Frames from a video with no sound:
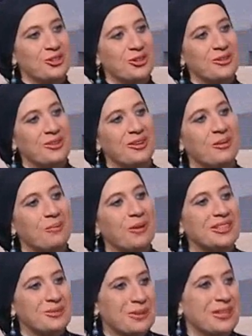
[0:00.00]
children
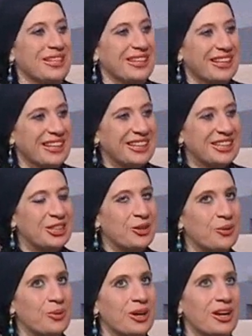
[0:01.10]
must be. You
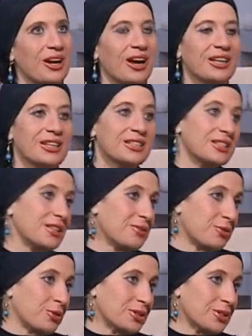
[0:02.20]
know, I can see,
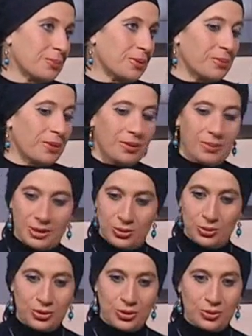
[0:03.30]
for example, my
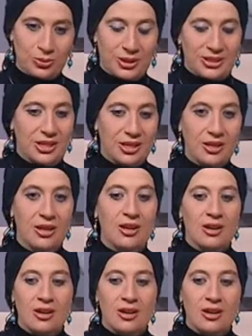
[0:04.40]
daughter or my son,